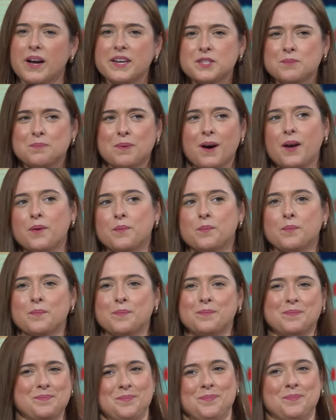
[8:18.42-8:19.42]
Dubai?
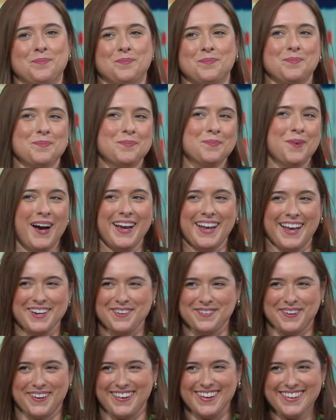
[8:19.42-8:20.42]
Why
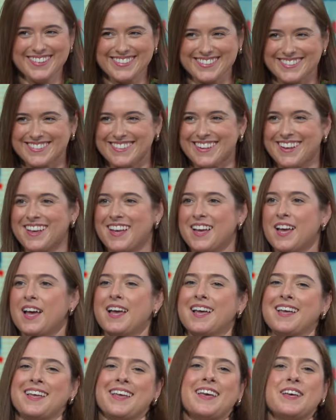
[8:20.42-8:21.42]
anywhere else?
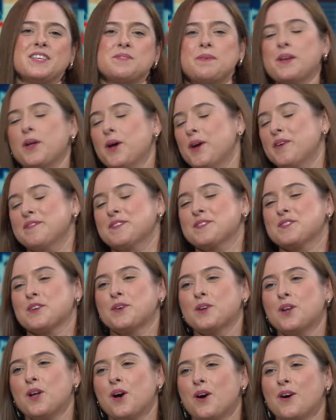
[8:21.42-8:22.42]
It's been home for so
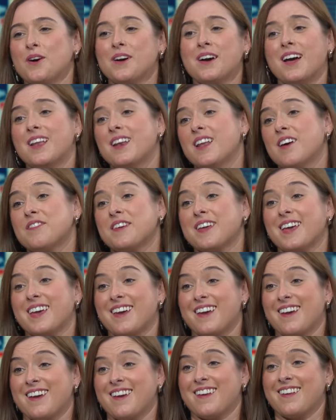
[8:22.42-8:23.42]
long. I love it
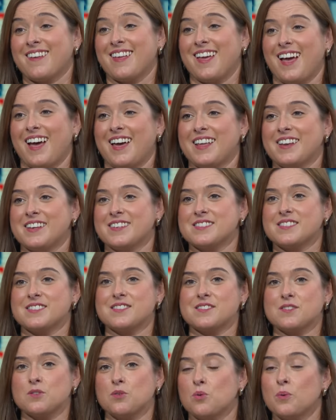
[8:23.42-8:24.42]
here, and
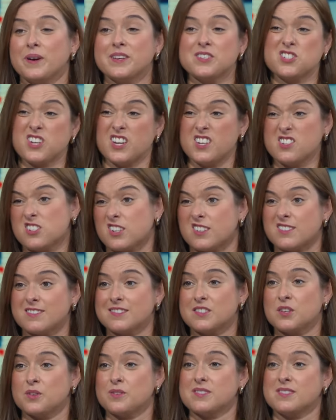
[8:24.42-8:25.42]
it's always changing,
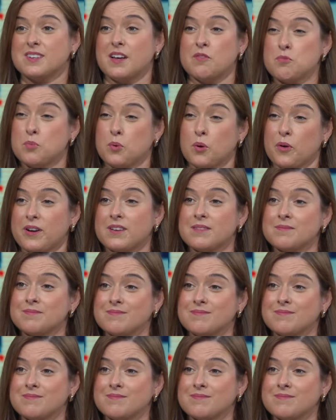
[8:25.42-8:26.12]
so it's never boring.